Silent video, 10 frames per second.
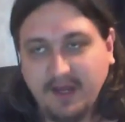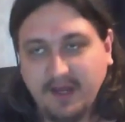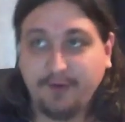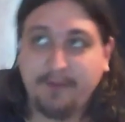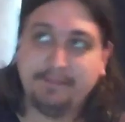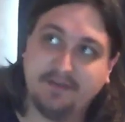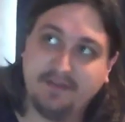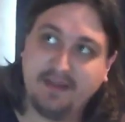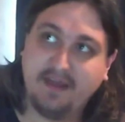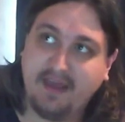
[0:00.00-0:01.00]
Grips, on
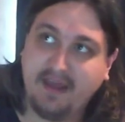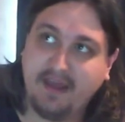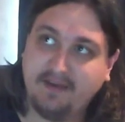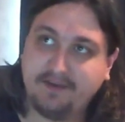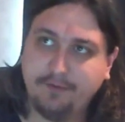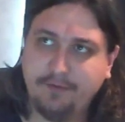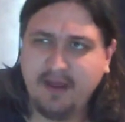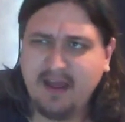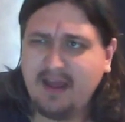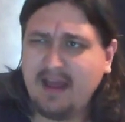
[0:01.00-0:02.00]
the other hand, who
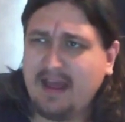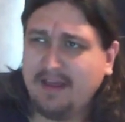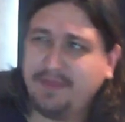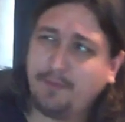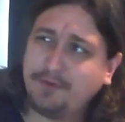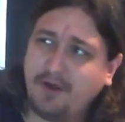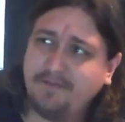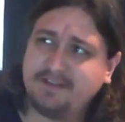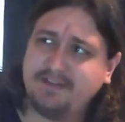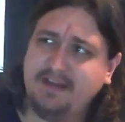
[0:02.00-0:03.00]
are thought
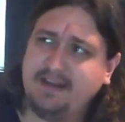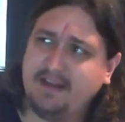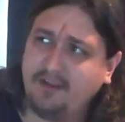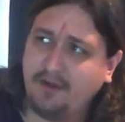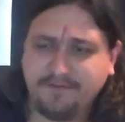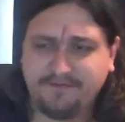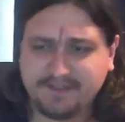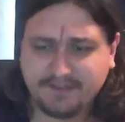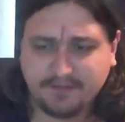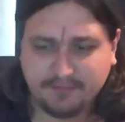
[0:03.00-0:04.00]
of as needing a lot of
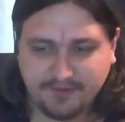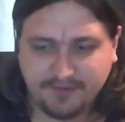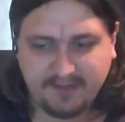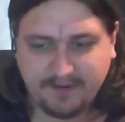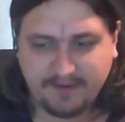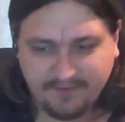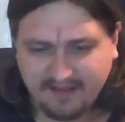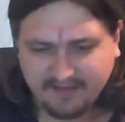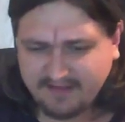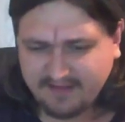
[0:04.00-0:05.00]
physical strength, but in
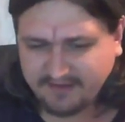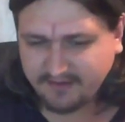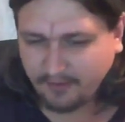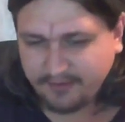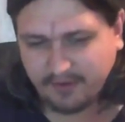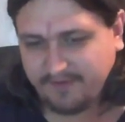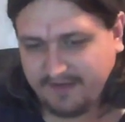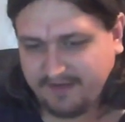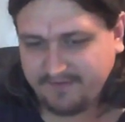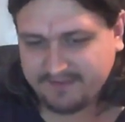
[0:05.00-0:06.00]
reality, they don't often
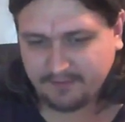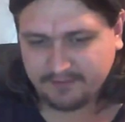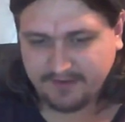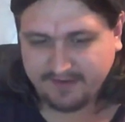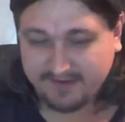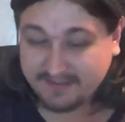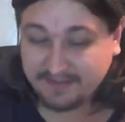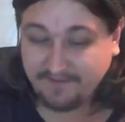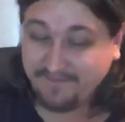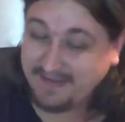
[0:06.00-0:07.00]
need physical strength. It's
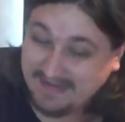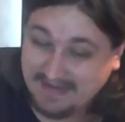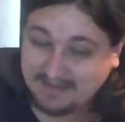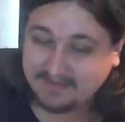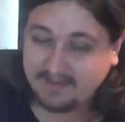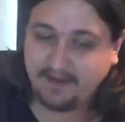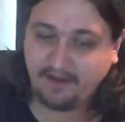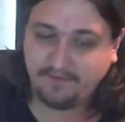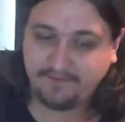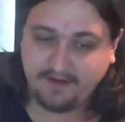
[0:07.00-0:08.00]
actually finesse that they
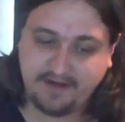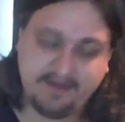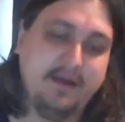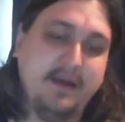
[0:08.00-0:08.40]
often need.